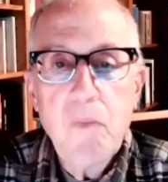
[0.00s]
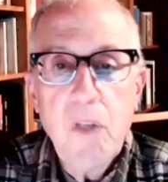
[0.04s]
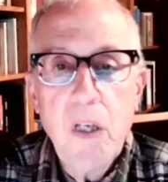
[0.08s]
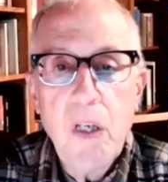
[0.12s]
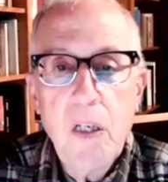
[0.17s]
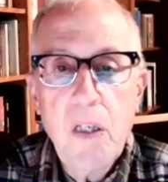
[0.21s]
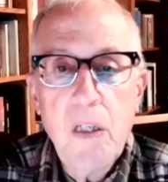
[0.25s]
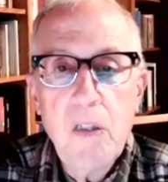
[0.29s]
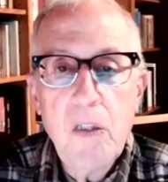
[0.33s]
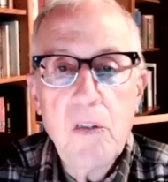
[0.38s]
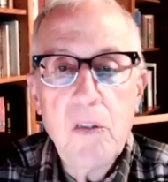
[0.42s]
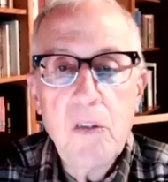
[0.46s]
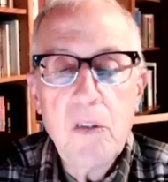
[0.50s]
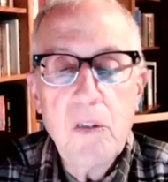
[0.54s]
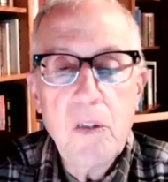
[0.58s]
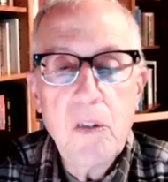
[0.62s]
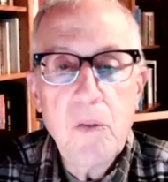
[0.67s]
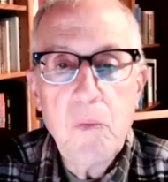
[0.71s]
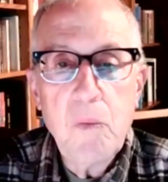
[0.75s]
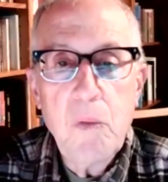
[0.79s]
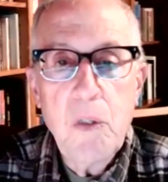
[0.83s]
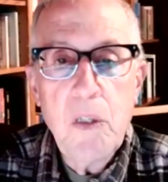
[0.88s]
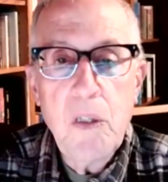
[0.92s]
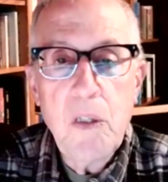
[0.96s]
is
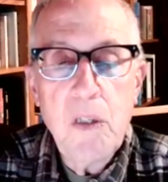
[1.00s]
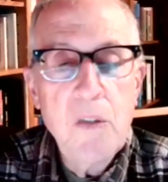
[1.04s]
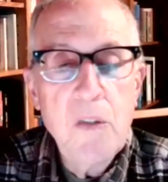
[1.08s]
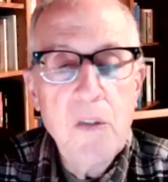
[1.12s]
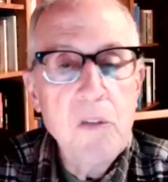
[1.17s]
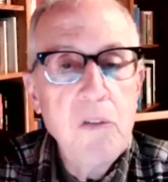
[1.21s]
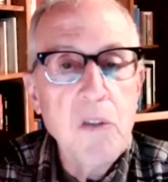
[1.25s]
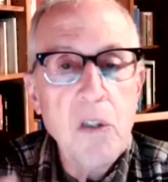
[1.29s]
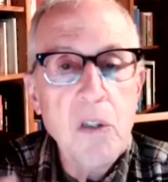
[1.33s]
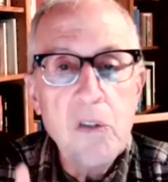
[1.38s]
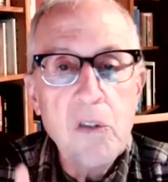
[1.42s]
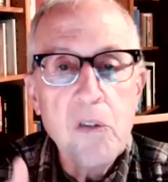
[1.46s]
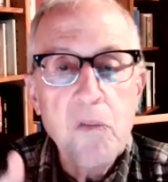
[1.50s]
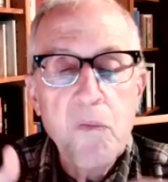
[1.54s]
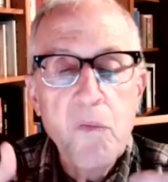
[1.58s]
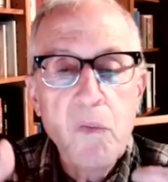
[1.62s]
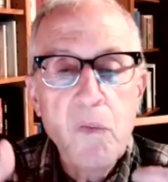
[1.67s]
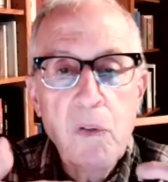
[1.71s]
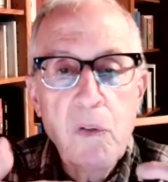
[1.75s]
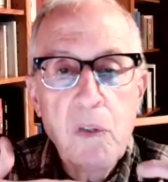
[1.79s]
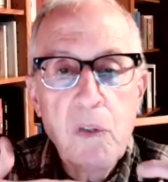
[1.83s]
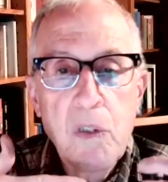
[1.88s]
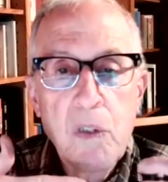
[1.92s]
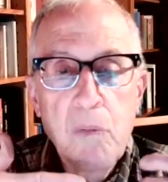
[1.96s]
just
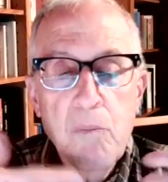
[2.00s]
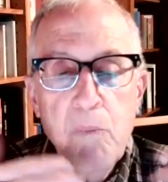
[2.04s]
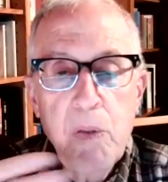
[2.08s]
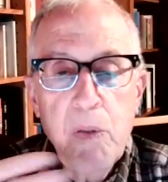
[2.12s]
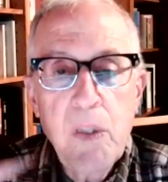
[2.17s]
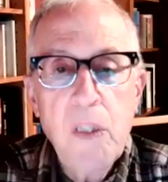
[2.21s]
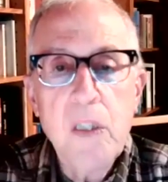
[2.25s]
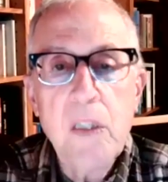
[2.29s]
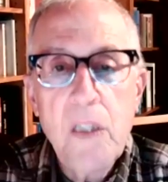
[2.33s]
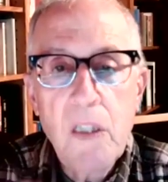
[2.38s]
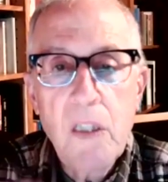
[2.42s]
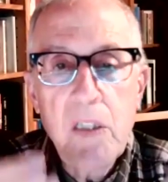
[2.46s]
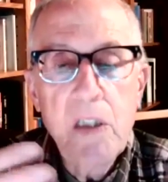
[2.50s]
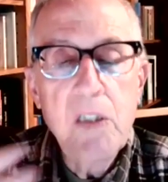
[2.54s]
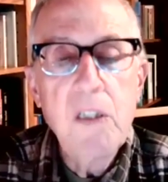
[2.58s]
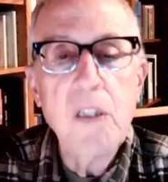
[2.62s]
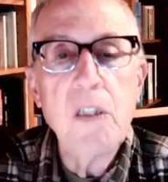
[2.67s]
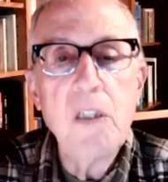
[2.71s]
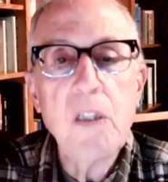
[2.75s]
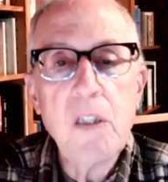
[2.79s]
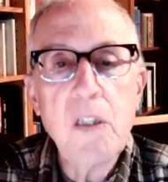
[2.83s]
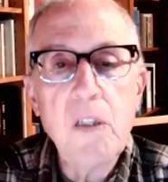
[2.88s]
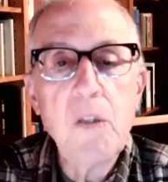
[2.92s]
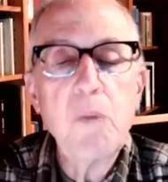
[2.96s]
for completely
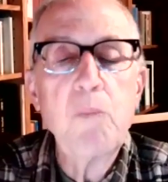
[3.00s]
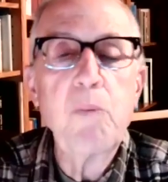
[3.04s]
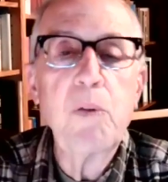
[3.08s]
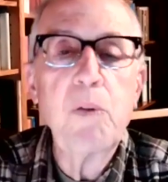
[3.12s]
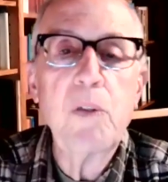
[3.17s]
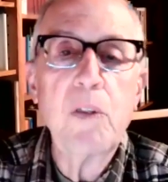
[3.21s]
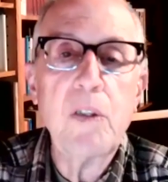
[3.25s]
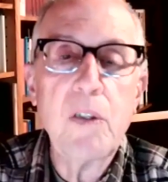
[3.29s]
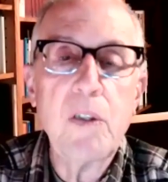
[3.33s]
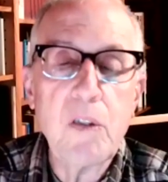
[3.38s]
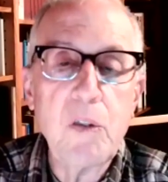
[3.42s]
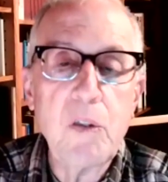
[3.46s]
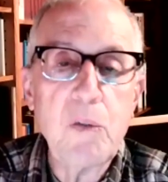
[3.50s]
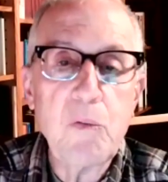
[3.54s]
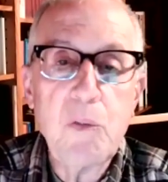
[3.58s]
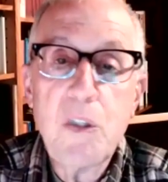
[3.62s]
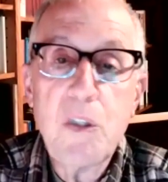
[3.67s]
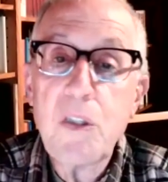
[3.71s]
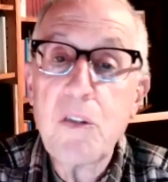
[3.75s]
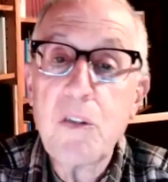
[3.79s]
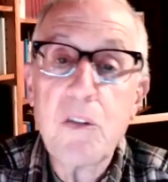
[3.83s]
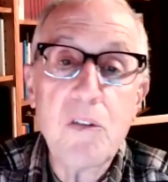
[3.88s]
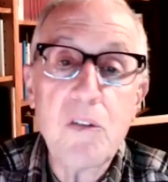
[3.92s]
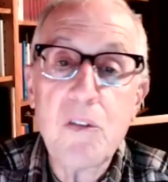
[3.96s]
cynical political
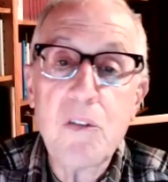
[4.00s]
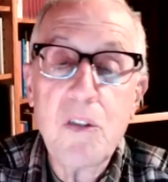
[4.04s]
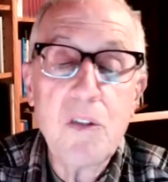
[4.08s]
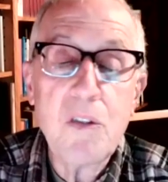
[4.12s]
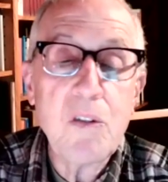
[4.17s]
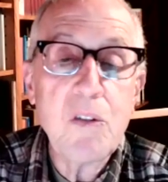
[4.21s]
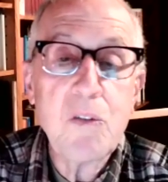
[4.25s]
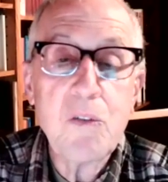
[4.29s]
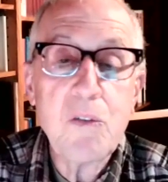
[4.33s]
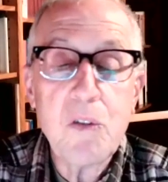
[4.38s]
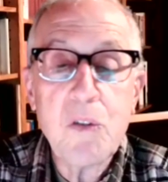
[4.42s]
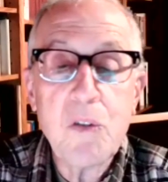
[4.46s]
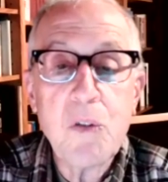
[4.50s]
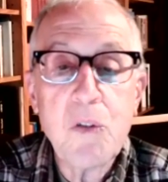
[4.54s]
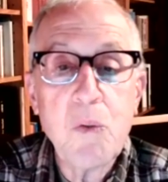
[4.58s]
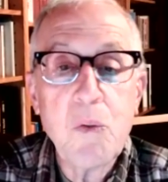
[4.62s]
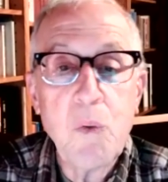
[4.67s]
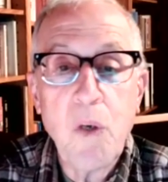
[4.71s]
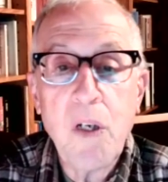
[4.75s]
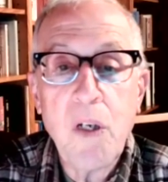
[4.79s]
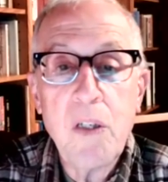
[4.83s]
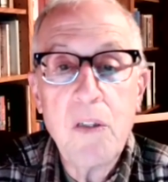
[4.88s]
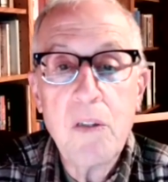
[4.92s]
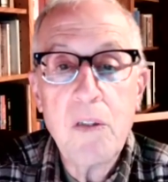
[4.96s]
reasons. It's just
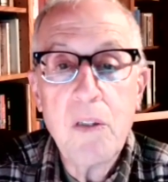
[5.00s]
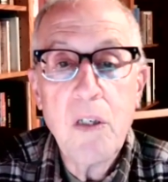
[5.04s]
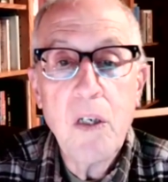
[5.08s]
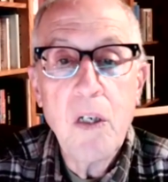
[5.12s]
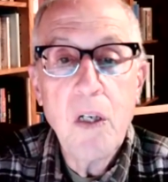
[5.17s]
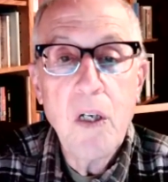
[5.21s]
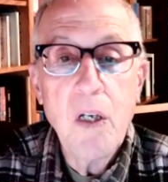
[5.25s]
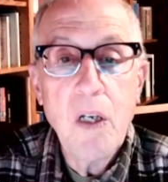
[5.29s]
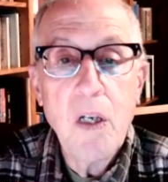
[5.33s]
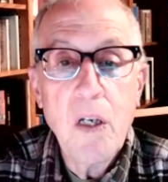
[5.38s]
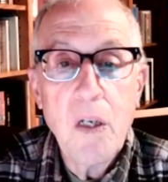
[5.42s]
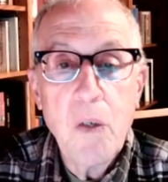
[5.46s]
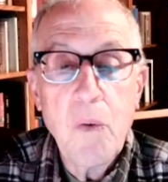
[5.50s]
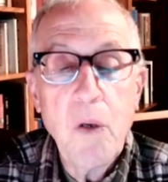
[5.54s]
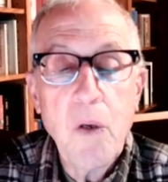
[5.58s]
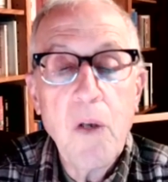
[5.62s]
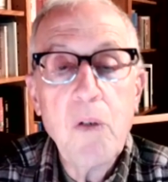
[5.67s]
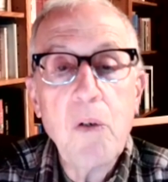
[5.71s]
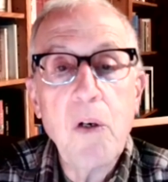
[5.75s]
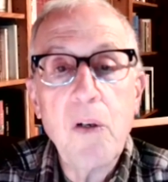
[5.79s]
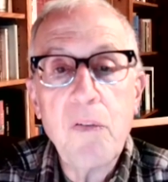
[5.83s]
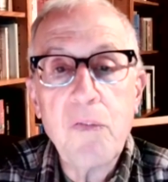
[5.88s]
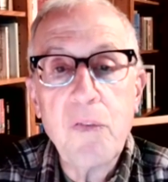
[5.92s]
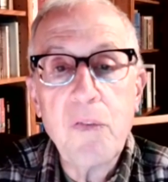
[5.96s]
quite
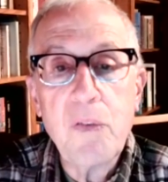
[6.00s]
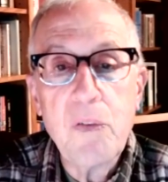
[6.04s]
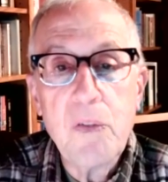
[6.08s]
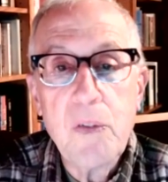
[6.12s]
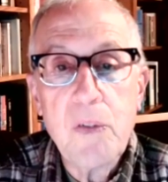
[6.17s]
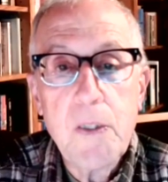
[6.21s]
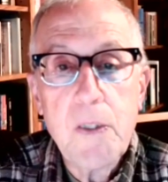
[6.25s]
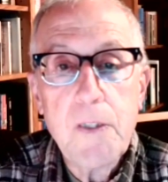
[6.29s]
awful.